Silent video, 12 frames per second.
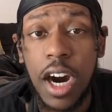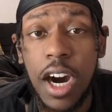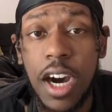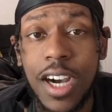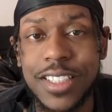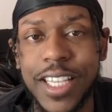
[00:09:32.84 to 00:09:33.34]

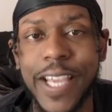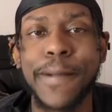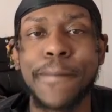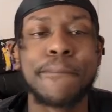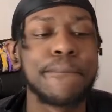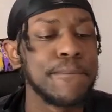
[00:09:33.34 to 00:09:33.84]
A tank.
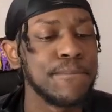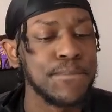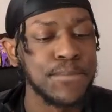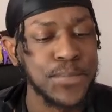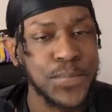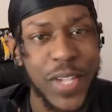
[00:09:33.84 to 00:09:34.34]

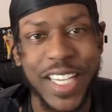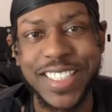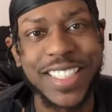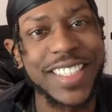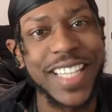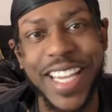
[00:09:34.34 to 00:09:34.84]
It's a
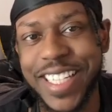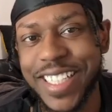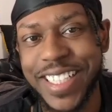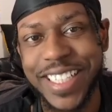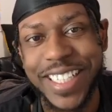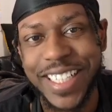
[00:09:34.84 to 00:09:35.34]
tank.
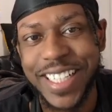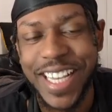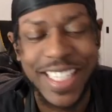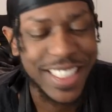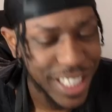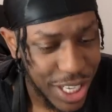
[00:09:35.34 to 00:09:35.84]

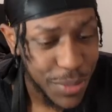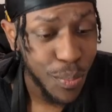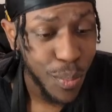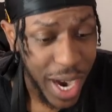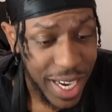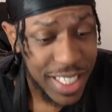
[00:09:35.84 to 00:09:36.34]
It's lit
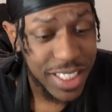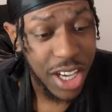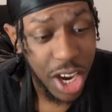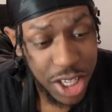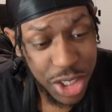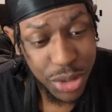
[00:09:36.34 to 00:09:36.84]
minus
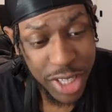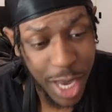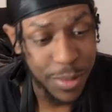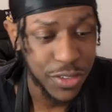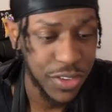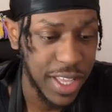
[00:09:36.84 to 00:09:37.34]
100
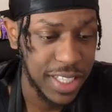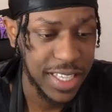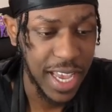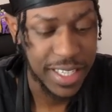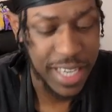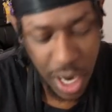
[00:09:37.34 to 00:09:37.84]
damage from that
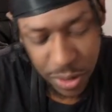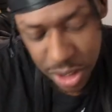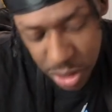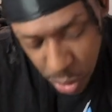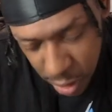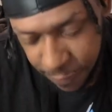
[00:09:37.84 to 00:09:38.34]
attack. Now it's a
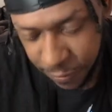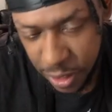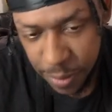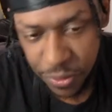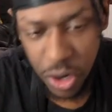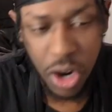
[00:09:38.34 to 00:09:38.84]
coin flip for all